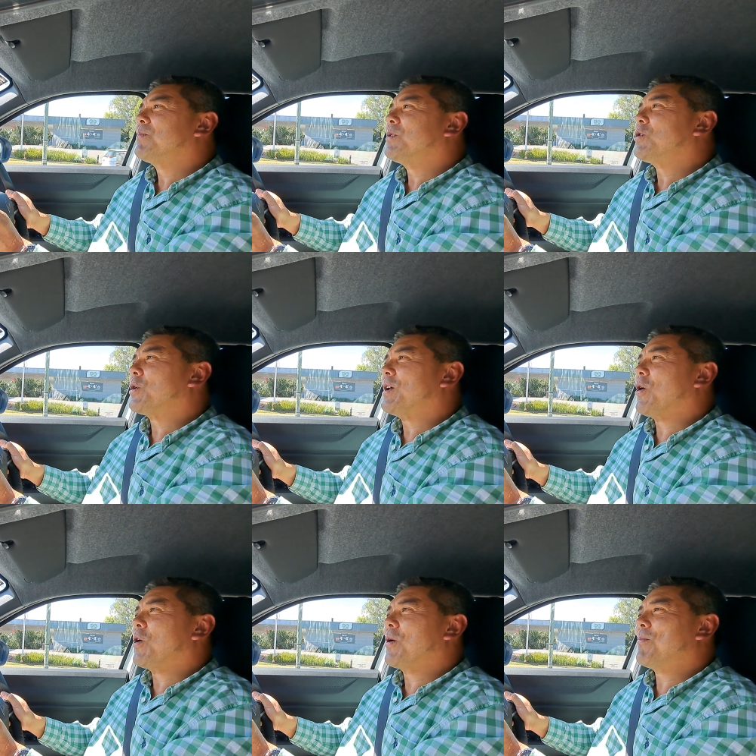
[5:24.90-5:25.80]
Donkey
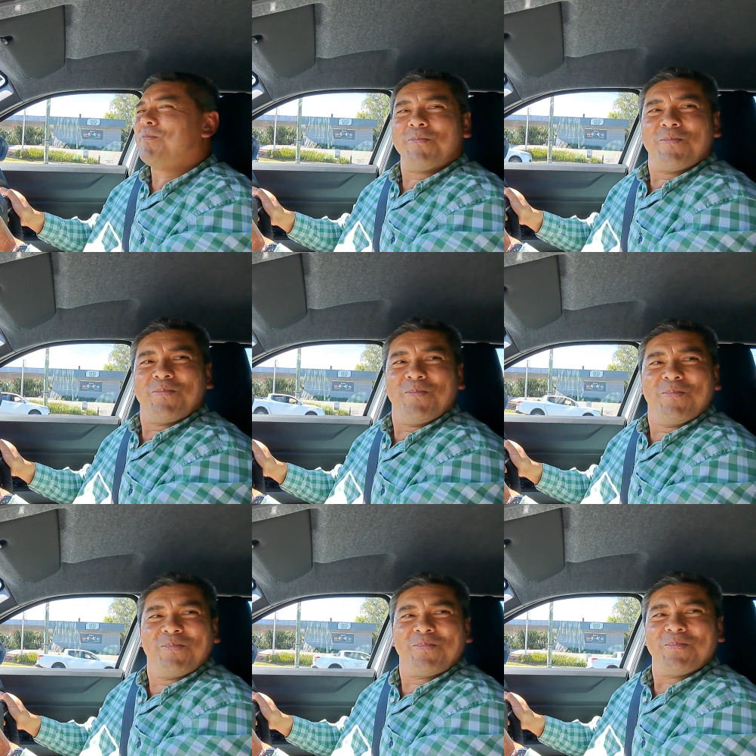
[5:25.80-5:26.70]
Kong.
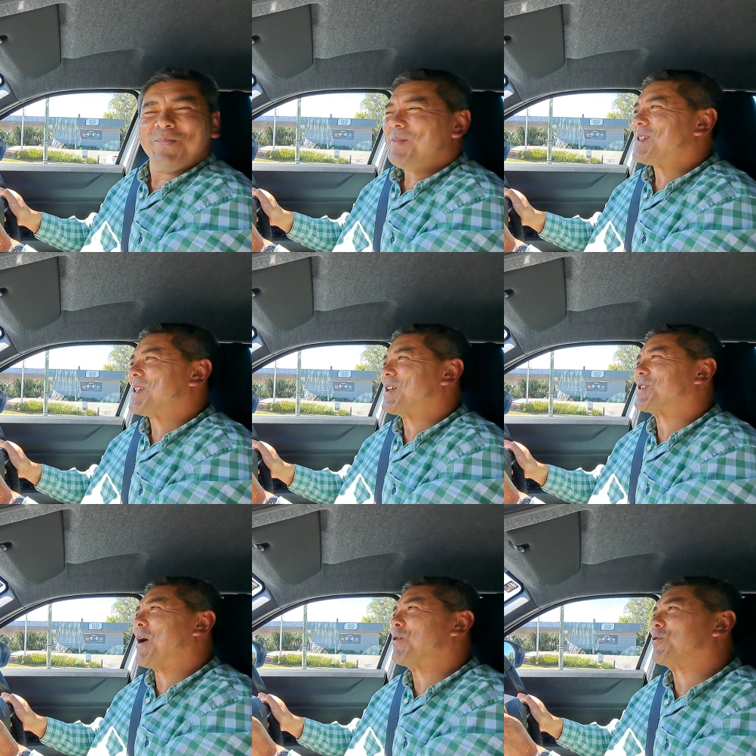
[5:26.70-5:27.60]
This sounds
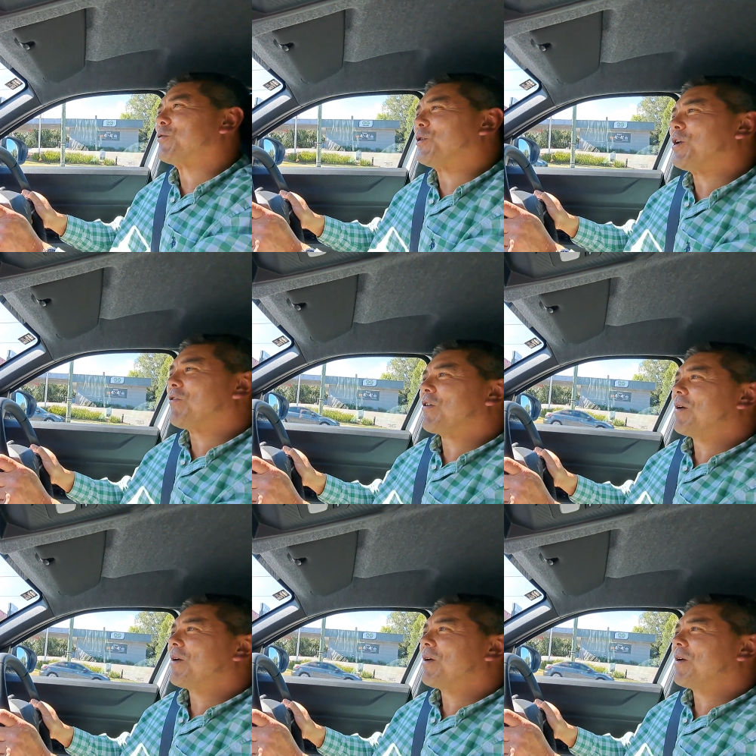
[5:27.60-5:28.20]
characterful enough.